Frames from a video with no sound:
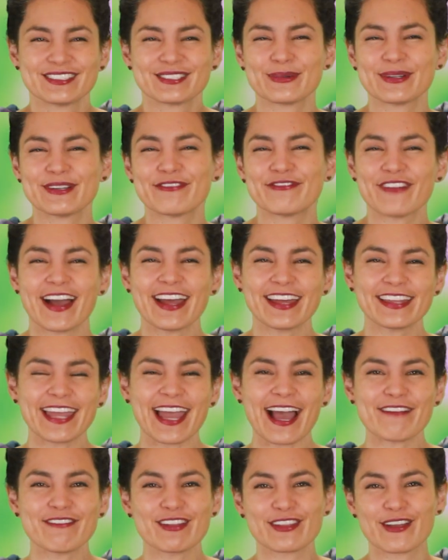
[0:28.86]
Do we finally
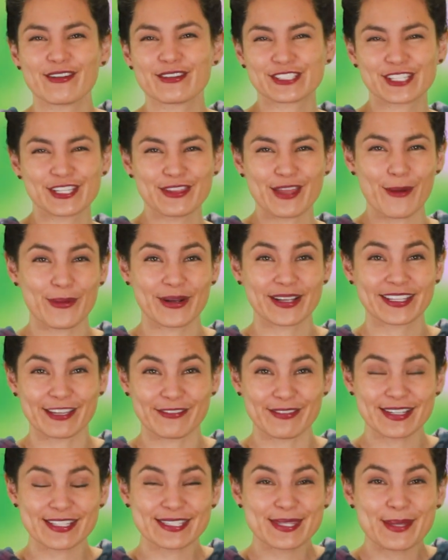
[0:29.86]
have a lotion that will
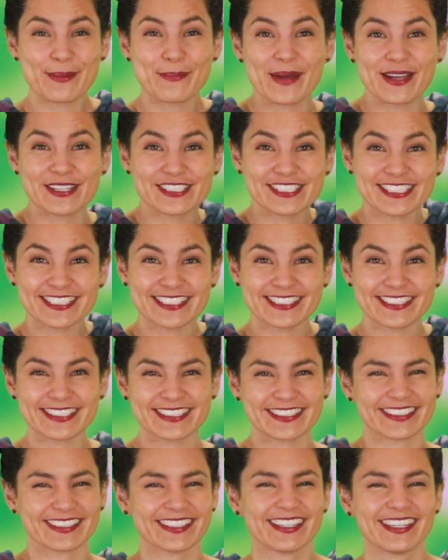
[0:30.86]
give us the munchies?
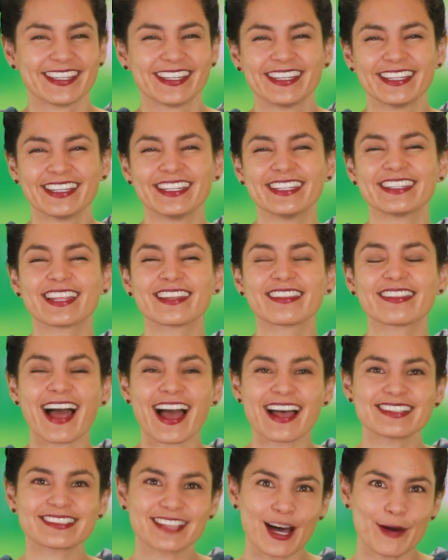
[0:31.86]
In the
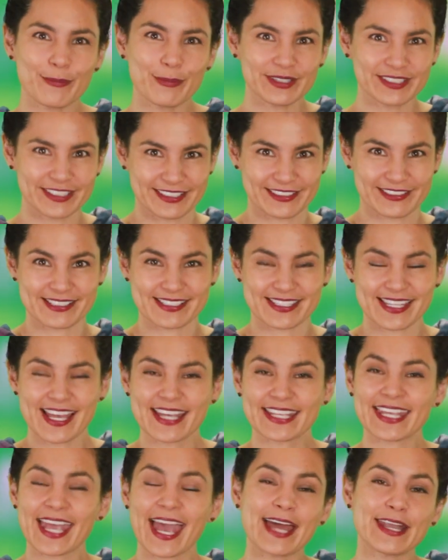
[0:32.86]
last couple years,
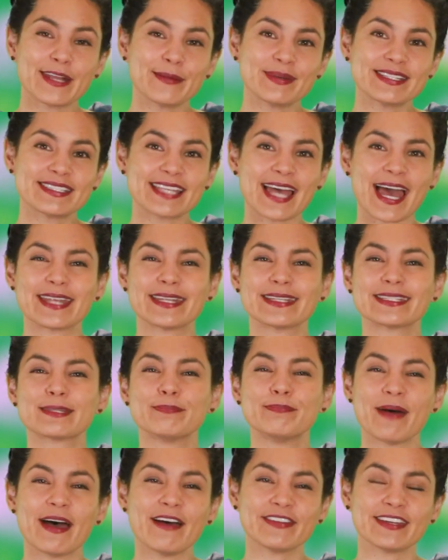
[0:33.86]
cannabis and its
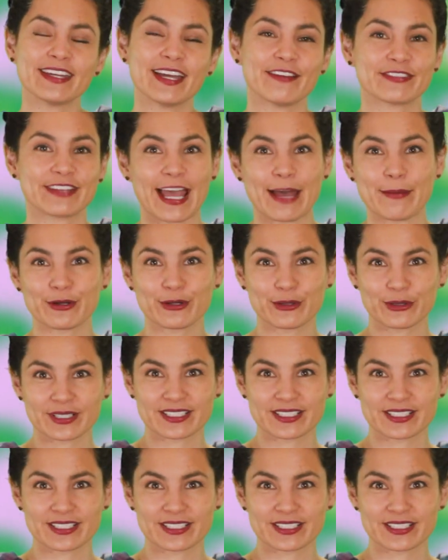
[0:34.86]
bevy of chemical